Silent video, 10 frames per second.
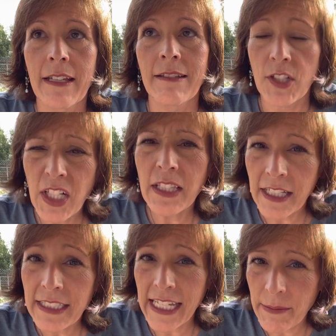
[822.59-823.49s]
Took a
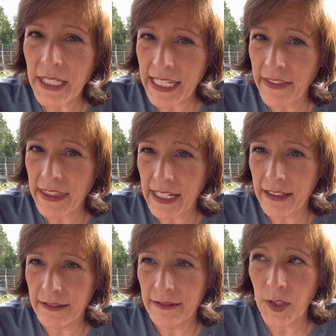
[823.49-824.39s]
long time to get
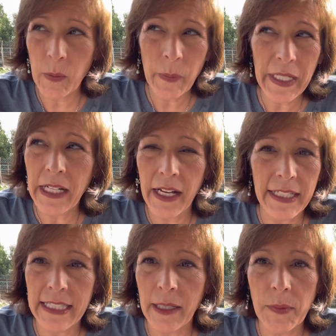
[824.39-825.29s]
there. Those are big
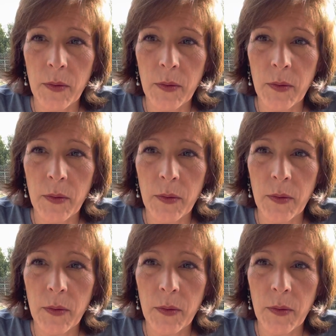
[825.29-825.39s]
concepts.